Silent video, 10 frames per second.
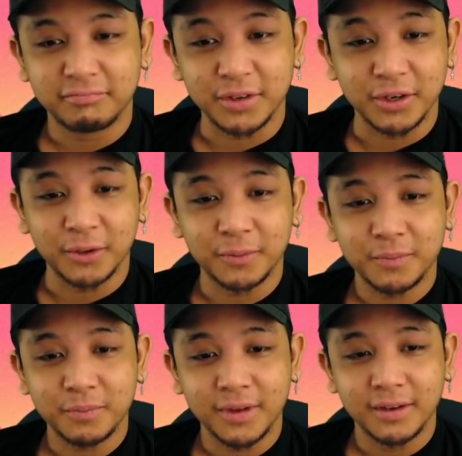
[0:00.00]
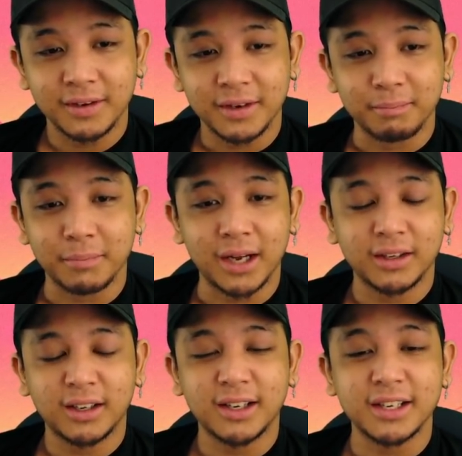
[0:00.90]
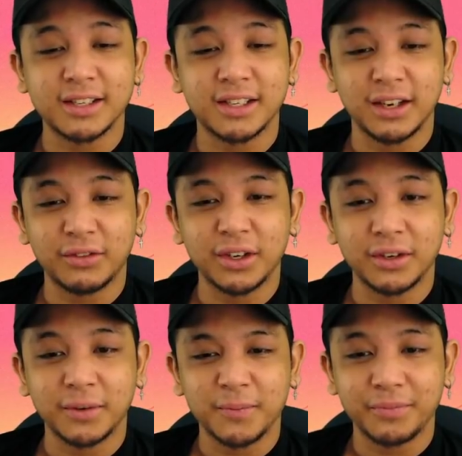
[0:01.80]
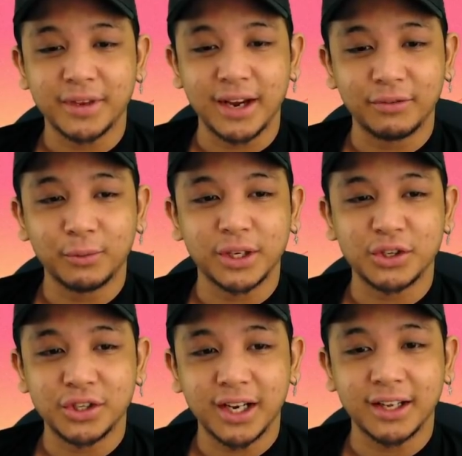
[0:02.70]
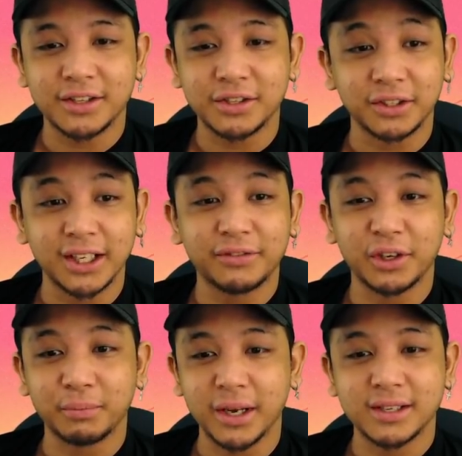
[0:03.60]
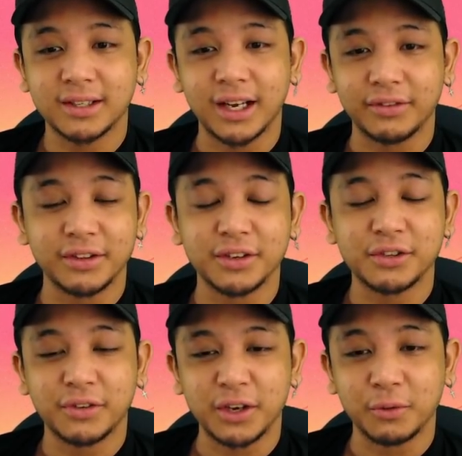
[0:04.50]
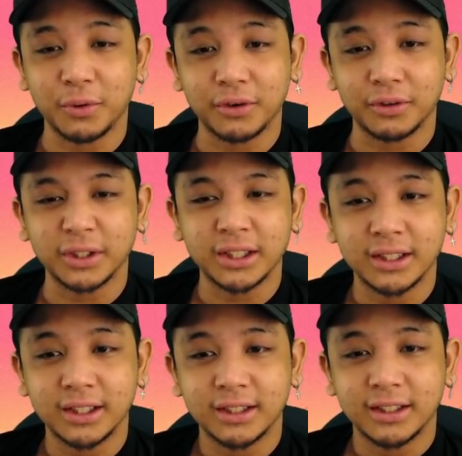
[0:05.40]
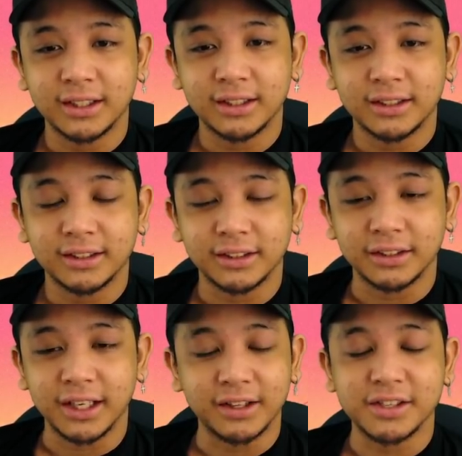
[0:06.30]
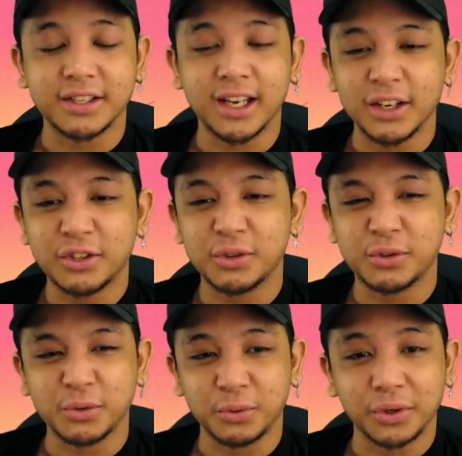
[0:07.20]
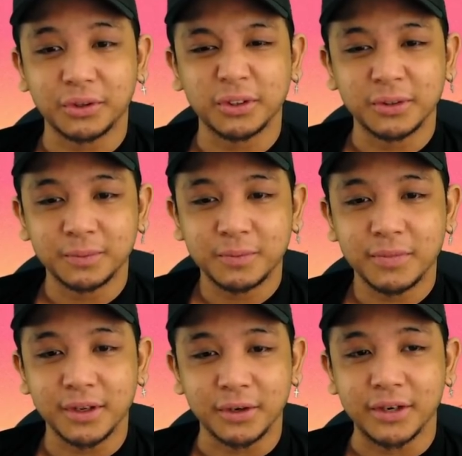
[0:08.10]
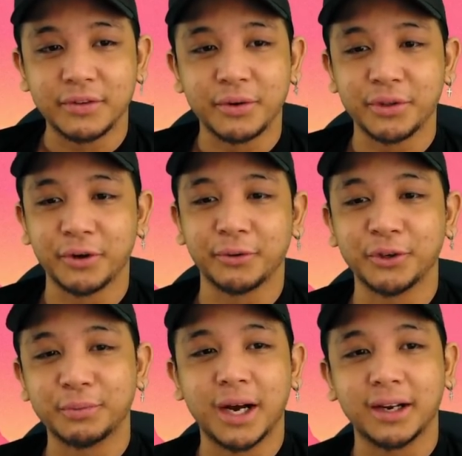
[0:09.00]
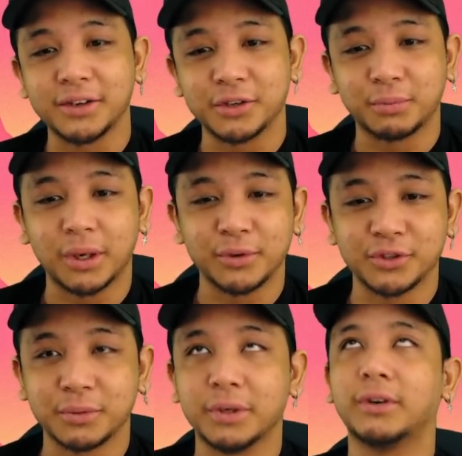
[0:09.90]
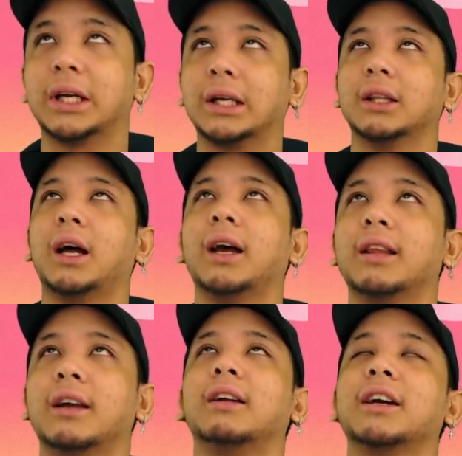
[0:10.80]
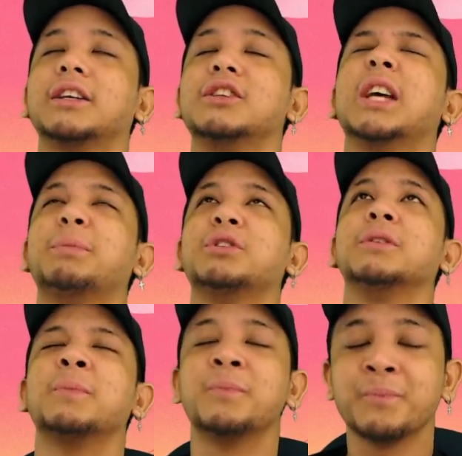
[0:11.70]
You know? Madara is giving everyone a chance to live their best life in this fake world, in this genjutsu'd world. You know, even though their real bodies are probably just gonna be fucking lying there like Inception.